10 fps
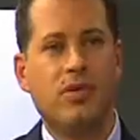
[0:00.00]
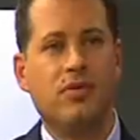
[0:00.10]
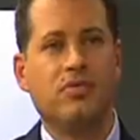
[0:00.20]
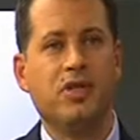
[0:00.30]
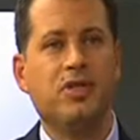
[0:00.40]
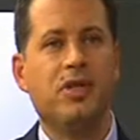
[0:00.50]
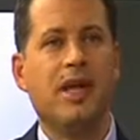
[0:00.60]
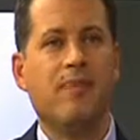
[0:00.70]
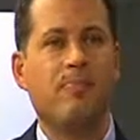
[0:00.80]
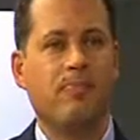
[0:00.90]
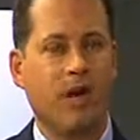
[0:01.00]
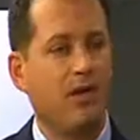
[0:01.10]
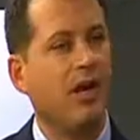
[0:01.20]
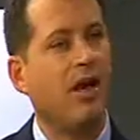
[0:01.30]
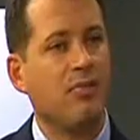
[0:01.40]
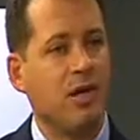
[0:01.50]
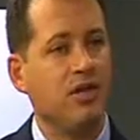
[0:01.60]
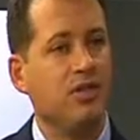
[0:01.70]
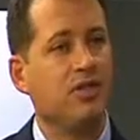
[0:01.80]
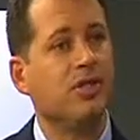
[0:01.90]
of the reason that periodontal
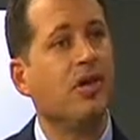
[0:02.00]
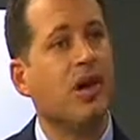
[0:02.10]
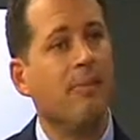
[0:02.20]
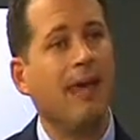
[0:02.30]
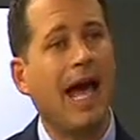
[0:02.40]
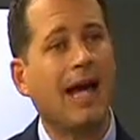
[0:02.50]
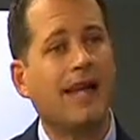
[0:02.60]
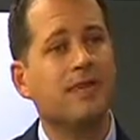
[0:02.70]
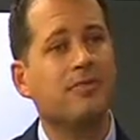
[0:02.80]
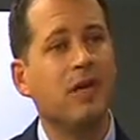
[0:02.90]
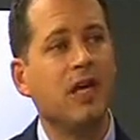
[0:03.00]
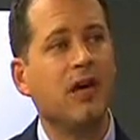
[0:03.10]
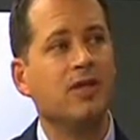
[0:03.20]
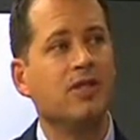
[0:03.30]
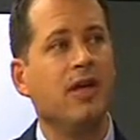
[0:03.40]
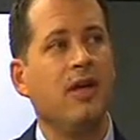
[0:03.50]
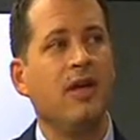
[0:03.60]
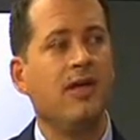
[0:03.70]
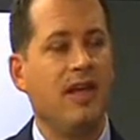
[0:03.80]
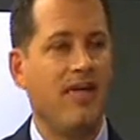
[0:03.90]
patients don't come back is because
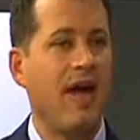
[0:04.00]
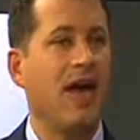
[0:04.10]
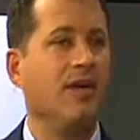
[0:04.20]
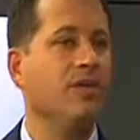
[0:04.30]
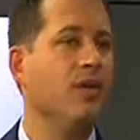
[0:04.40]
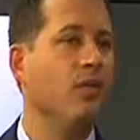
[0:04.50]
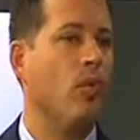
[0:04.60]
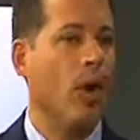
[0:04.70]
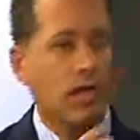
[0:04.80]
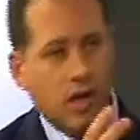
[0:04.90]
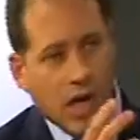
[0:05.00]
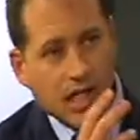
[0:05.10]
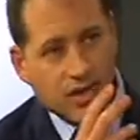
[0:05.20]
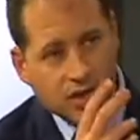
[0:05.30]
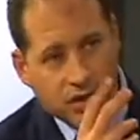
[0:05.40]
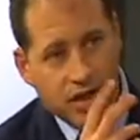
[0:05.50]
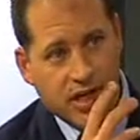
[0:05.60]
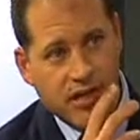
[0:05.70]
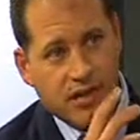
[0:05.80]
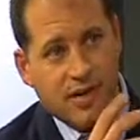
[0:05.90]
they've had one collagen
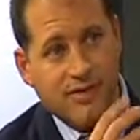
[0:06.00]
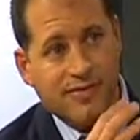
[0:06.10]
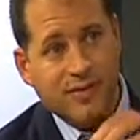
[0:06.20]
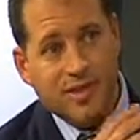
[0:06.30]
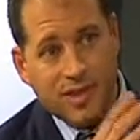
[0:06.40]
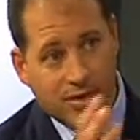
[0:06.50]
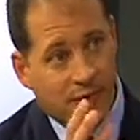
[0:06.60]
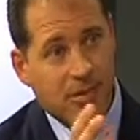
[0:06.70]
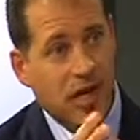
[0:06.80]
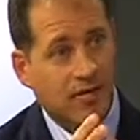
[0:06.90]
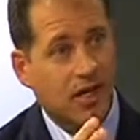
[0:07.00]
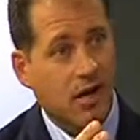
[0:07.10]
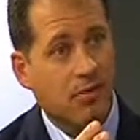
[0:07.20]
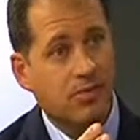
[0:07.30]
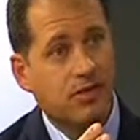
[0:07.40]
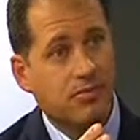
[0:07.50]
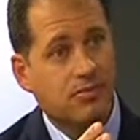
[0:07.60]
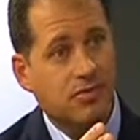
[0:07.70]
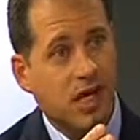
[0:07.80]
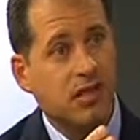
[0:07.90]
treated of scraping of the gums,
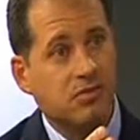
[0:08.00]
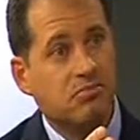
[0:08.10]
right?